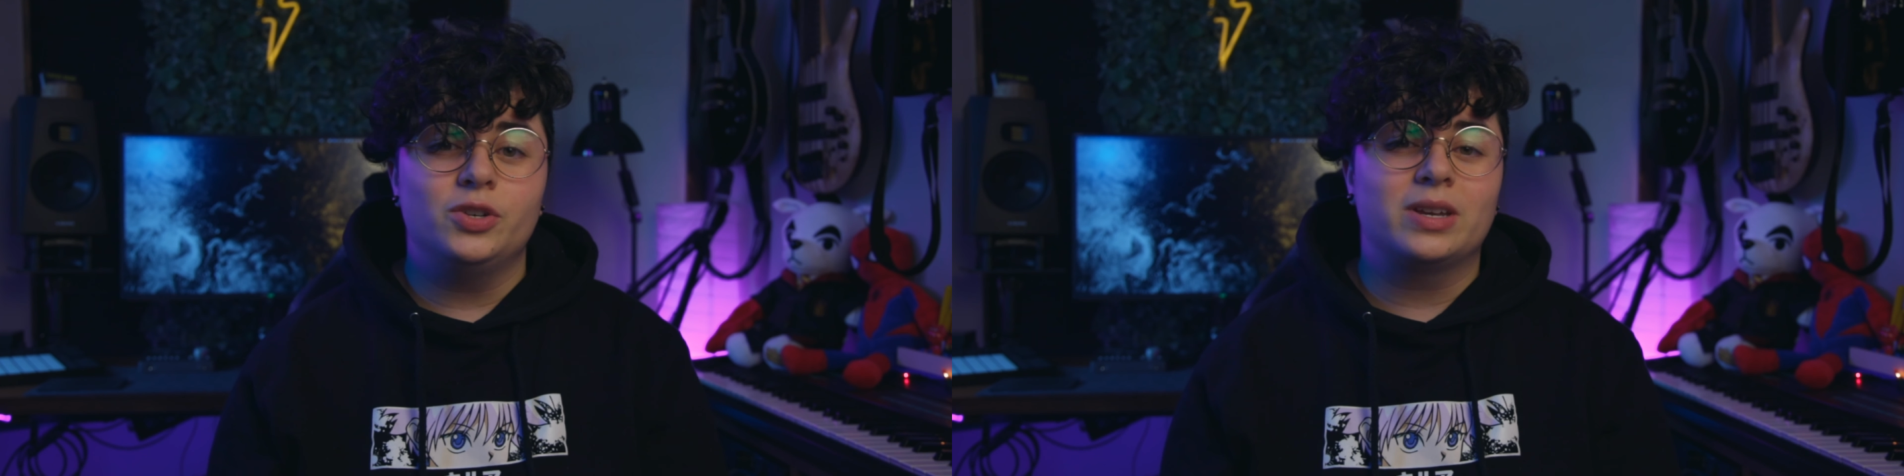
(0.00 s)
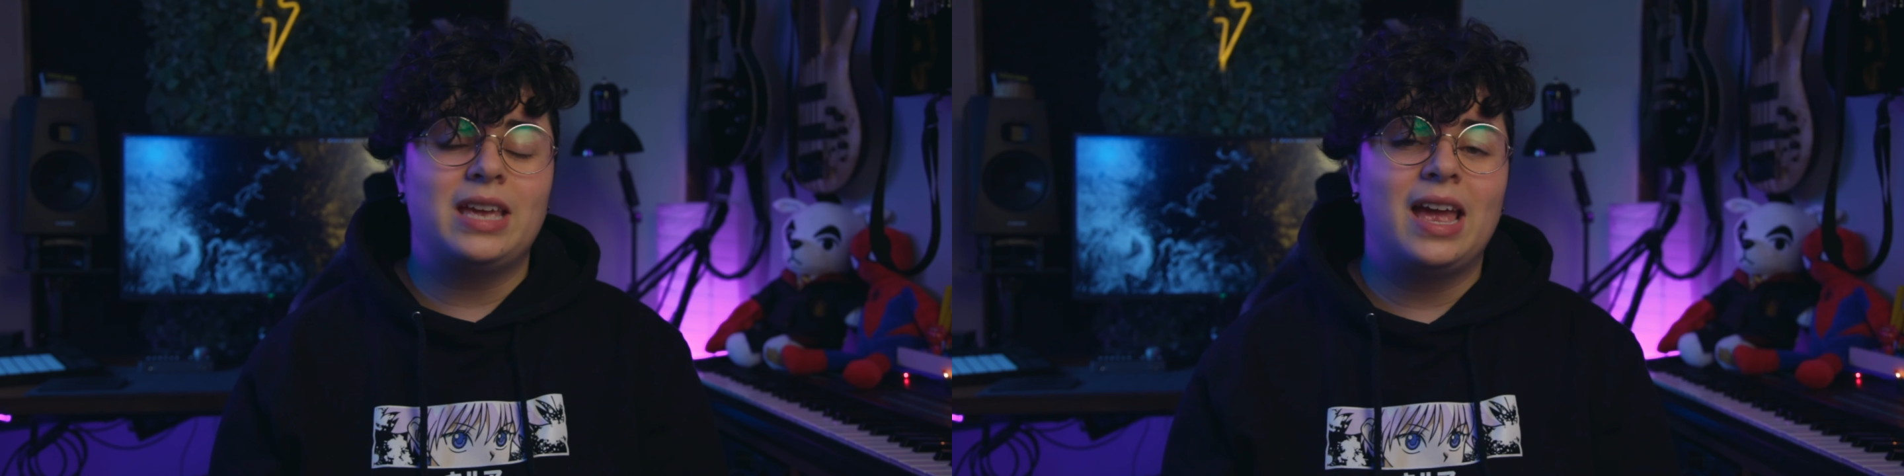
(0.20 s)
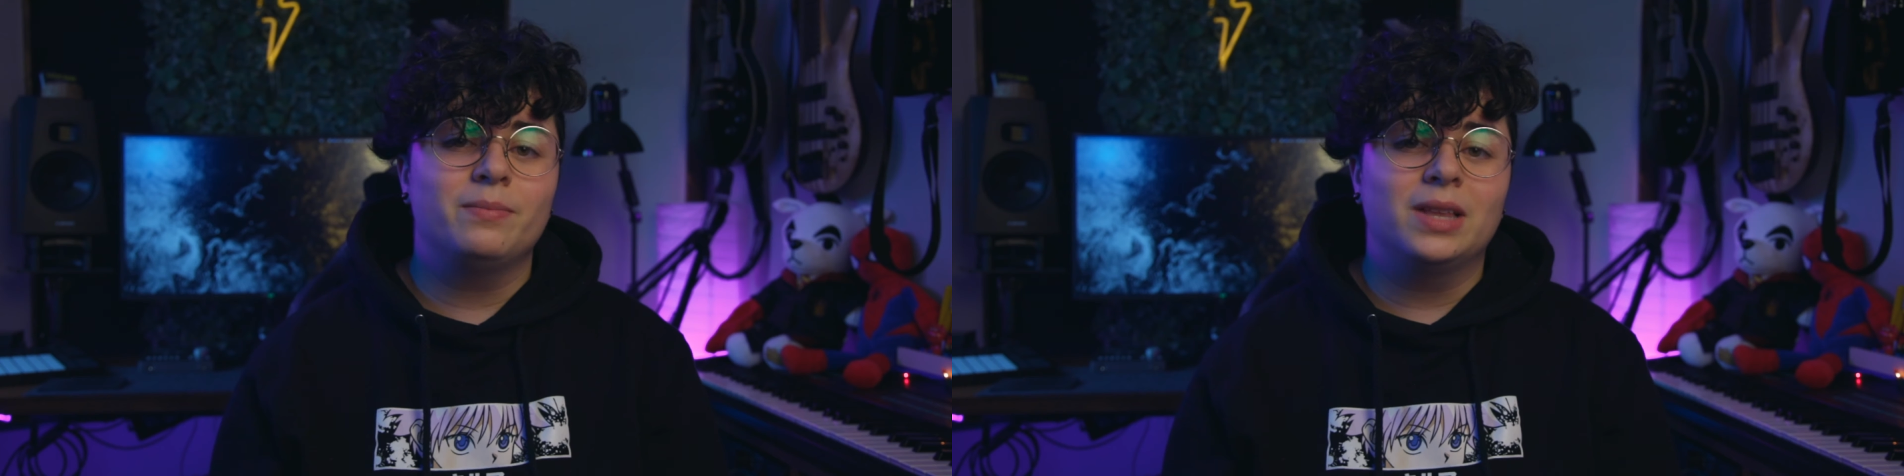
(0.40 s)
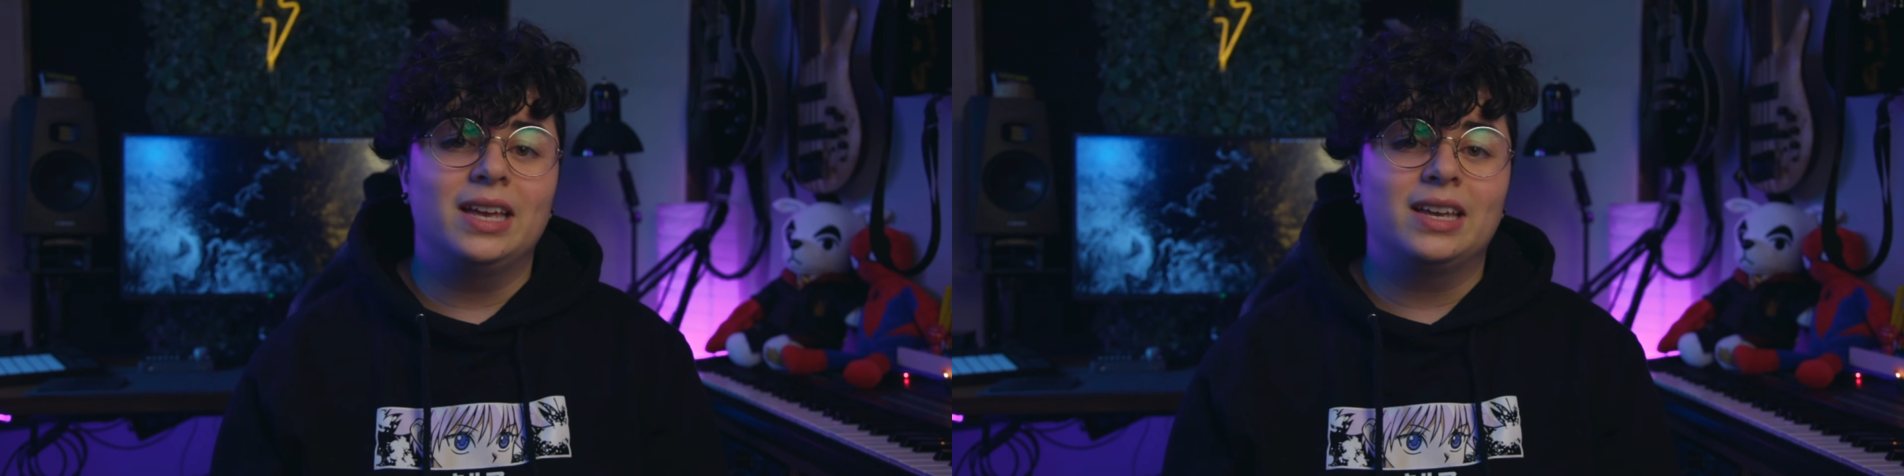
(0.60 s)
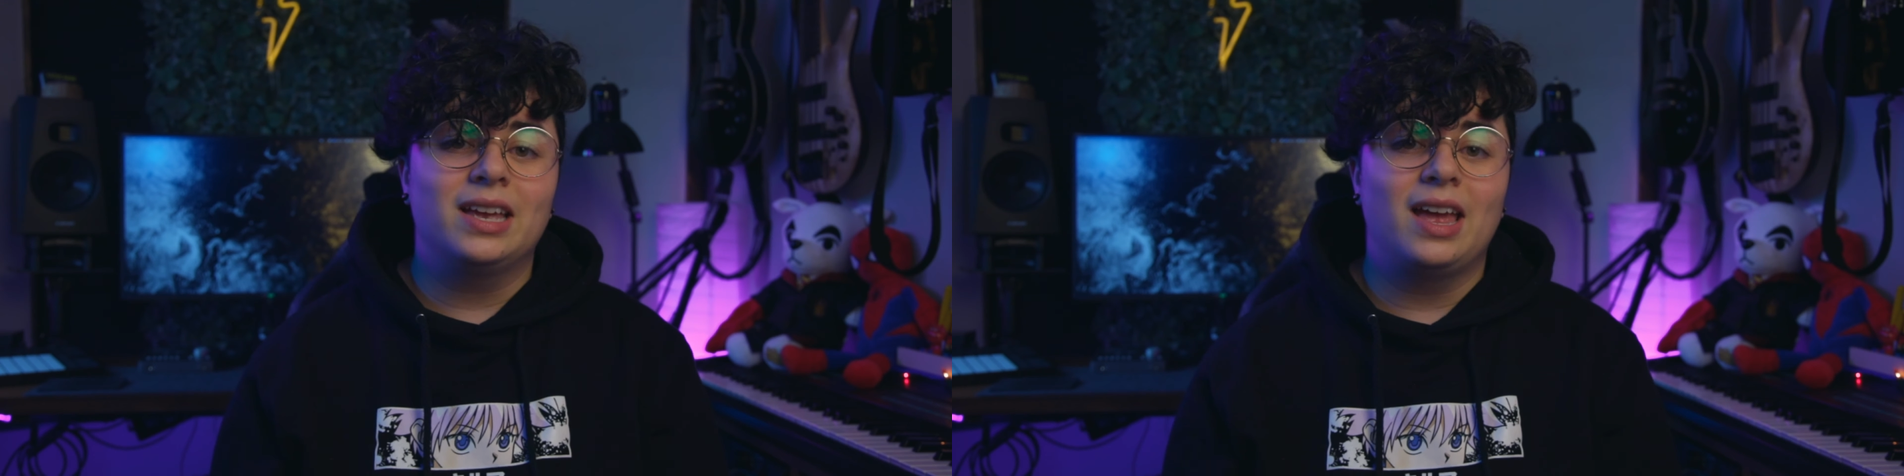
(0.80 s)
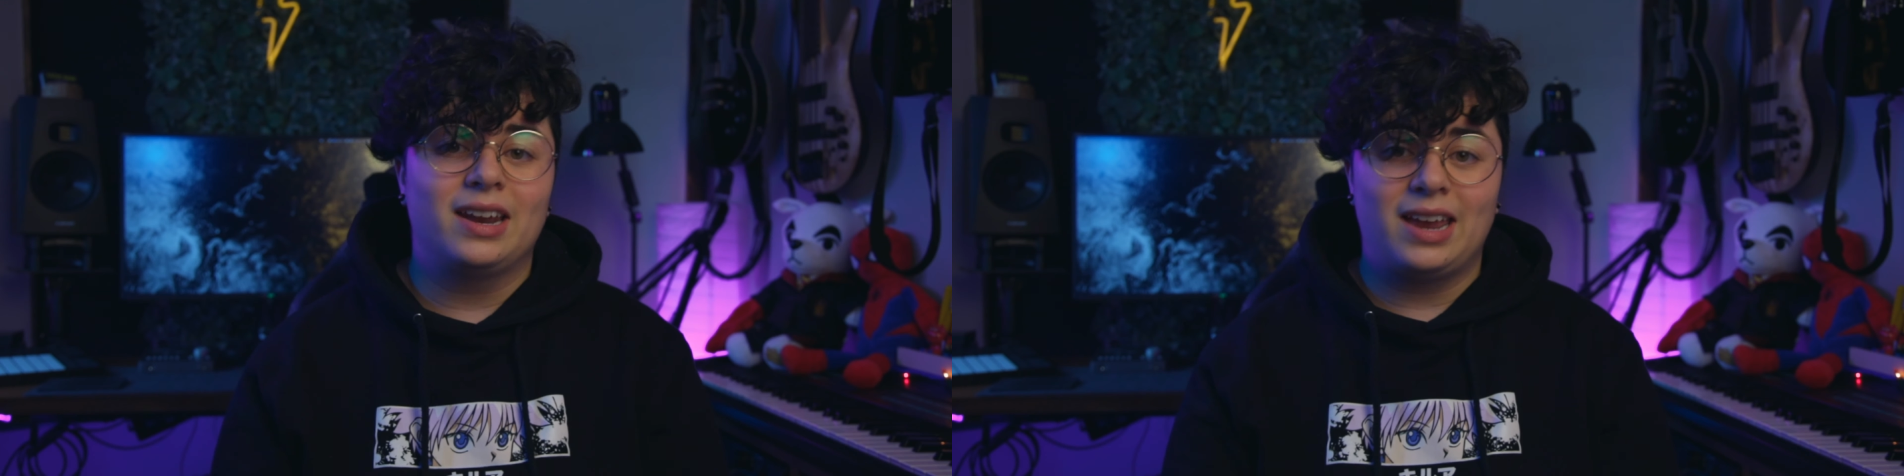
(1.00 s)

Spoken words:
to a cam link and a